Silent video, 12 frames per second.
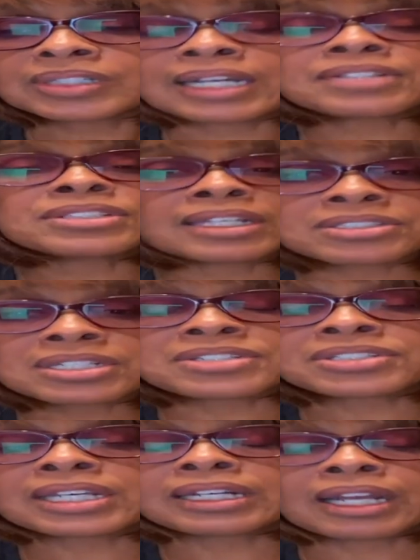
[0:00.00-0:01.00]
I, as I
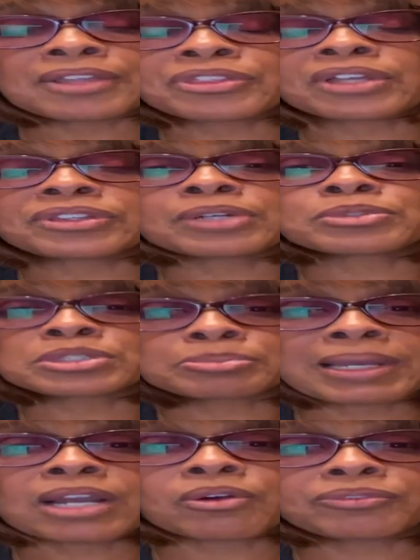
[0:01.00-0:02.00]
said, I thought that was
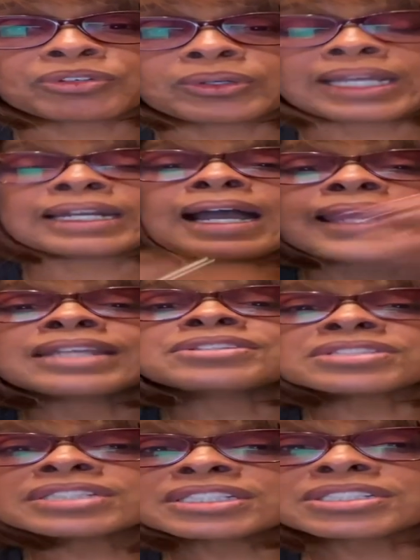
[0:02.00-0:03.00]
powerful. And I
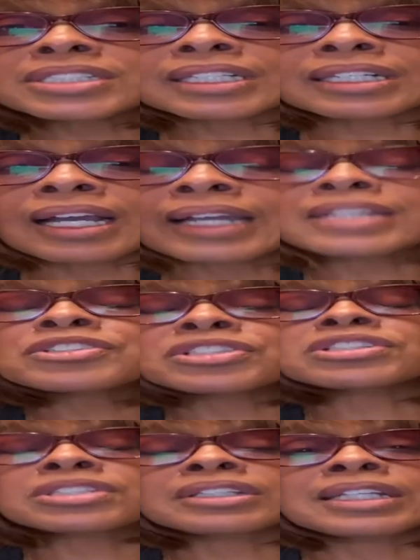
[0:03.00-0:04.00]
insisted, I
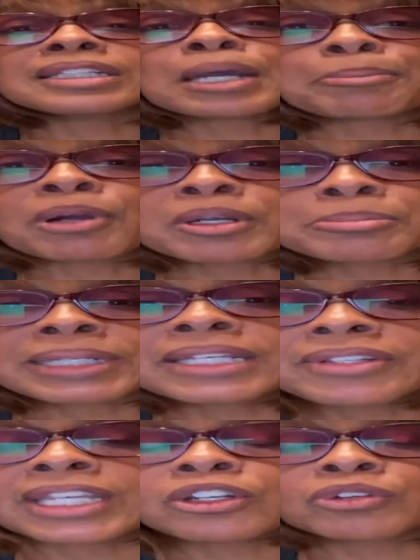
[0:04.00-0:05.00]
insisted that that part be
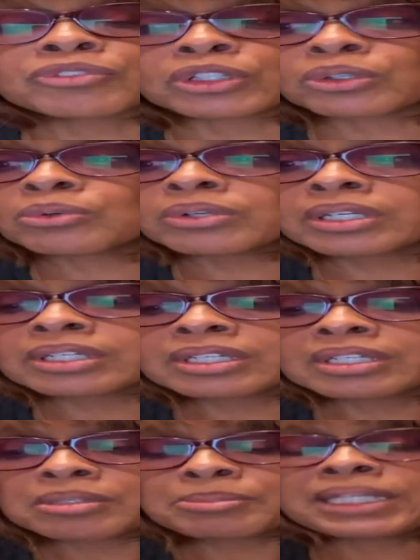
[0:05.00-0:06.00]
in the interview
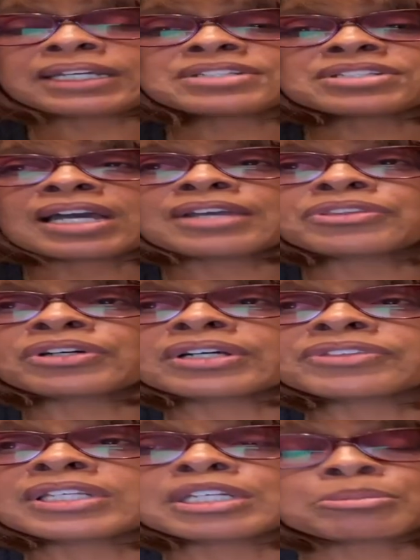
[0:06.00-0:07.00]
because I
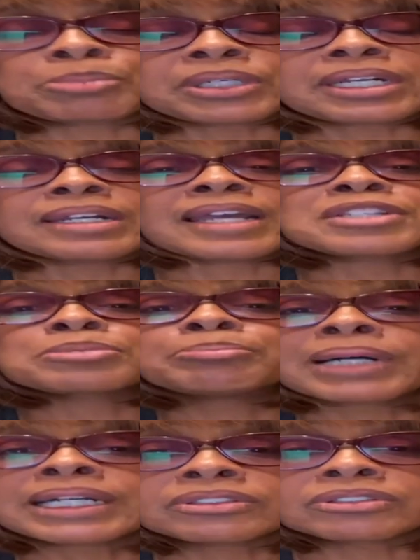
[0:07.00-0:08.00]
thought that it put a nice
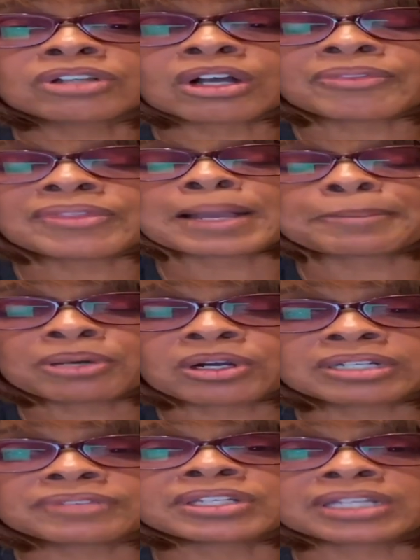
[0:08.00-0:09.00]
button on that
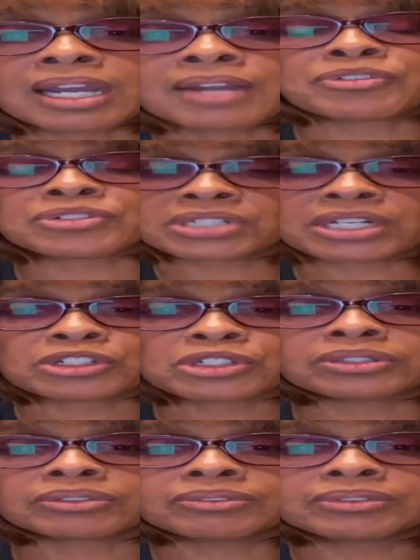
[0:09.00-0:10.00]
part of the
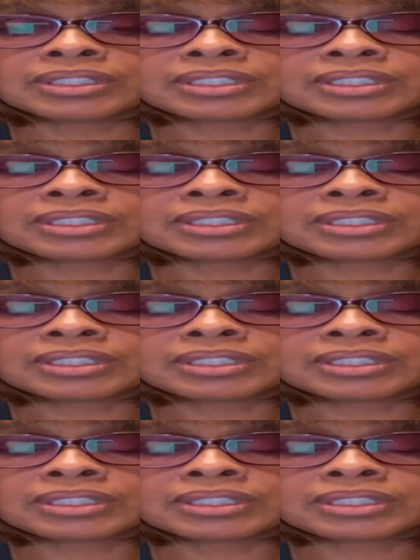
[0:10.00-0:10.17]
conversation.